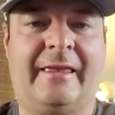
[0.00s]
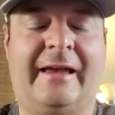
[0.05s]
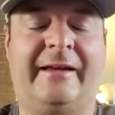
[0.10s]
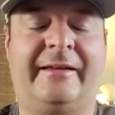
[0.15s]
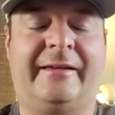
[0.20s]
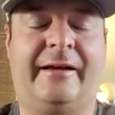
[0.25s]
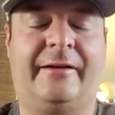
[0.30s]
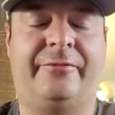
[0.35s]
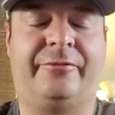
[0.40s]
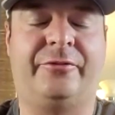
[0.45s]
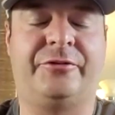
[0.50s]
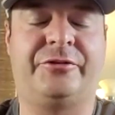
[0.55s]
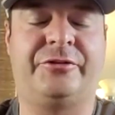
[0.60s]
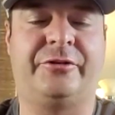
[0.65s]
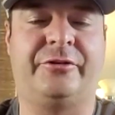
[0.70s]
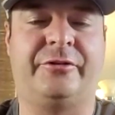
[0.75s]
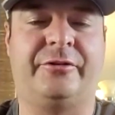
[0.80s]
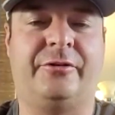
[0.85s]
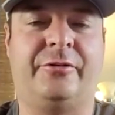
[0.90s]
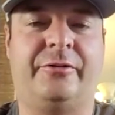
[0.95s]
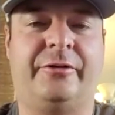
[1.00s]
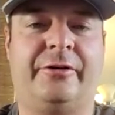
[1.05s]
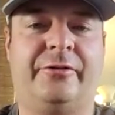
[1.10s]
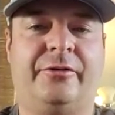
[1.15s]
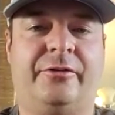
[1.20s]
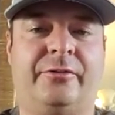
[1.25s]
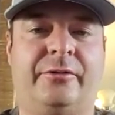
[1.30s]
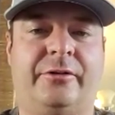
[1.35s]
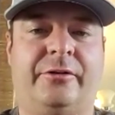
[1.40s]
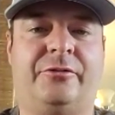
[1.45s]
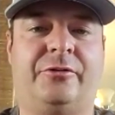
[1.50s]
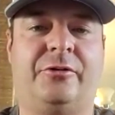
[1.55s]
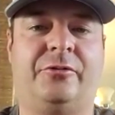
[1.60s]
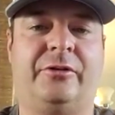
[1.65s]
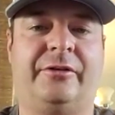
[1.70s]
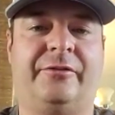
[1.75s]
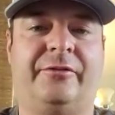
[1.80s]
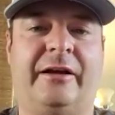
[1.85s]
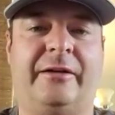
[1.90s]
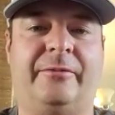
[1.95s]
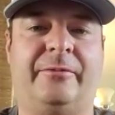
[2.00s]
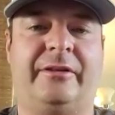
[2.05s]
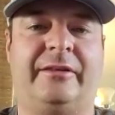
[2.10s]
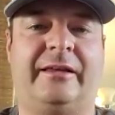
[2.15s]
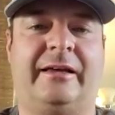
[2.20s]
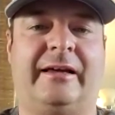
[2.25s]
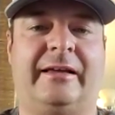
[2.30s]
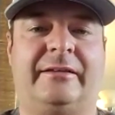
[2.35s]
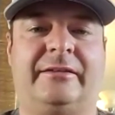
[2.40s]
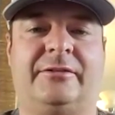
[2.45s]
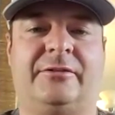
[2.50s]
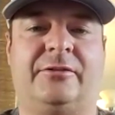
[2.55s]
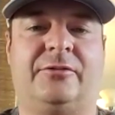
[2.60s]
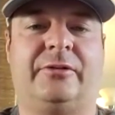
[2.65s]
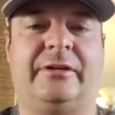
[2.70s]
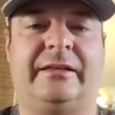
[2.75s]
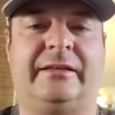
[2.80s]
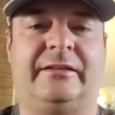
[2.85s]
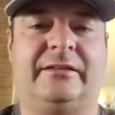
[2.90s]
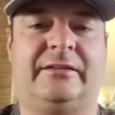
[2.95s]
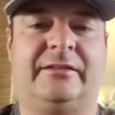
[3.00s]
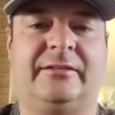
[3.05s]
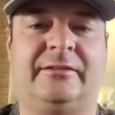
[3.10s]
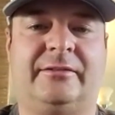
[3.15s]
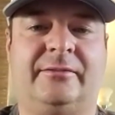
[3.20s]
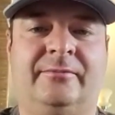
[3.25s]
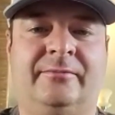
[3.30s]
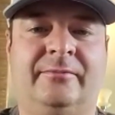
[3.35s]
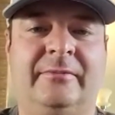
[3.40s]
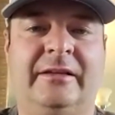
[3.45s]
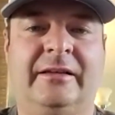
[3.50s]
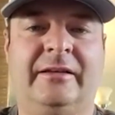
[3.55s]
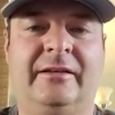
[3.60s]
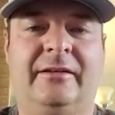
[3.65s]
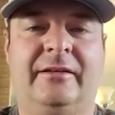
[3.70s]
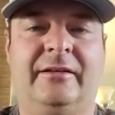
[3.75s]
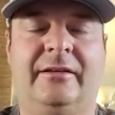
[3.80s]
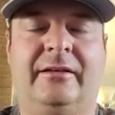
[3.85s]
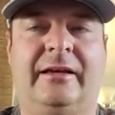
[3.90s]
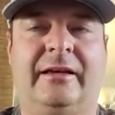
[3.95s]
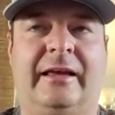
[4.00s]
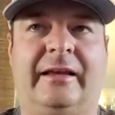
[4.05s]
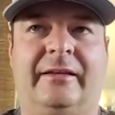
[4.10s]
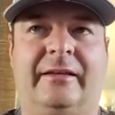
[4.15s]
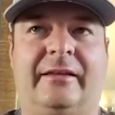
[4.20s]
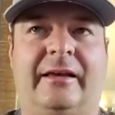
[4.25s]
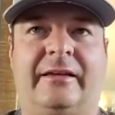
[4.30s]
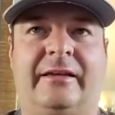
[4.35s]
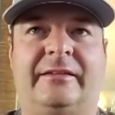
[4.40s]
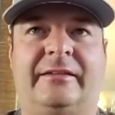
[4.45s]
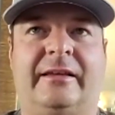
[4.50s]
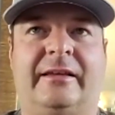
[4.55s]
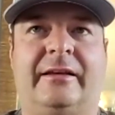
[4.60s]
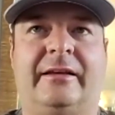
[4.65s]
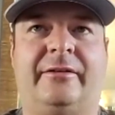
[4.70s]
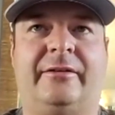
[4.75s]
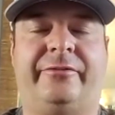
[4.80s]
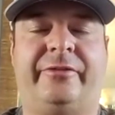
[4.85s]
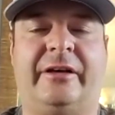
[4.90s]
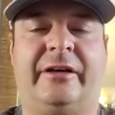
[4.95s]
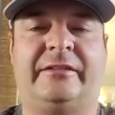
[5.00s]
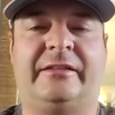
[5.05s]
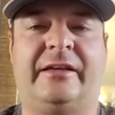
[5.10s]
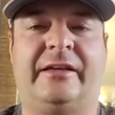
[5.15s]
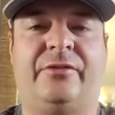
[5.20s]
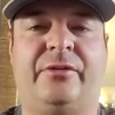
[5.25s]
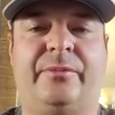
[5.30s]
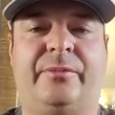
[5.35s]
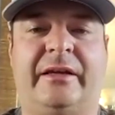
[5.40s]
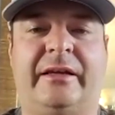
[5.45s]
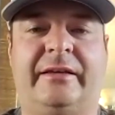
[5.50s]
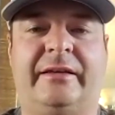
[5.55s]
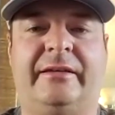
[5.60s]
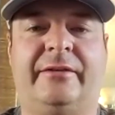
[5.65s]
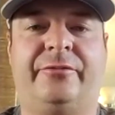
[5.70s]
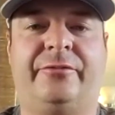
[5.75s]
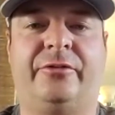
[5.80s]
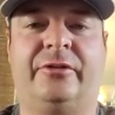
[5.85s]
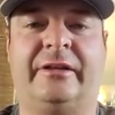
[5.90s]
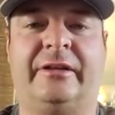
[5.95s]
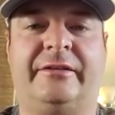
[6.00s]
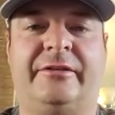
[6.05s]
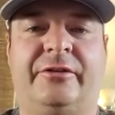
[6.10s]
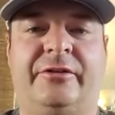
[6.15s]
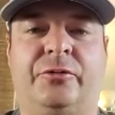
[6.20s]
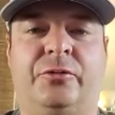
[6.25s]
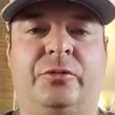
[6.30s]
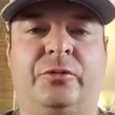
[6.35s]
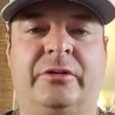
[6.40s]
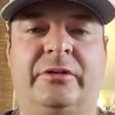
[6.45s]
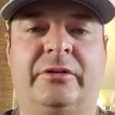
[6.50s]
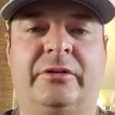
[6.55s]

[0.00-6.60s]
yeah, for sure. No, you're totally right with that. So it's and like I said, it affects everybody differently too.